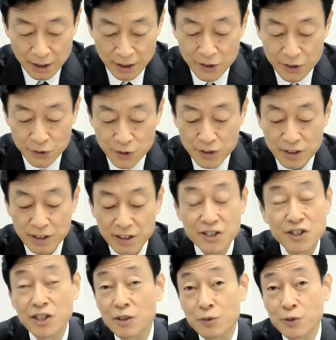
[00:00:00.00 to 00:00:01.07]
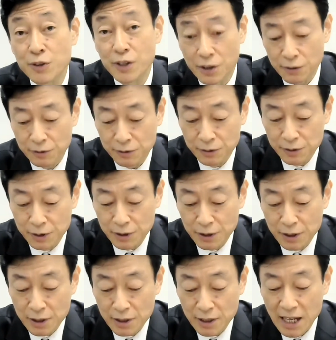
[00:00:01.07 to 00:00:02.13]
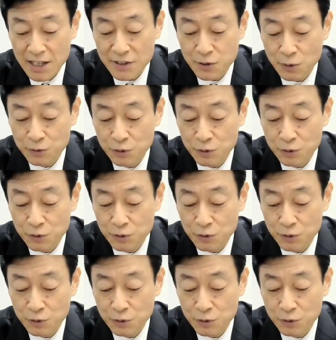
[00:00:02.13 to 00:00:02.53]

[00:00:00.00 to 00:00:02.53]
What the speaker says: Next is the Digital New Deal. last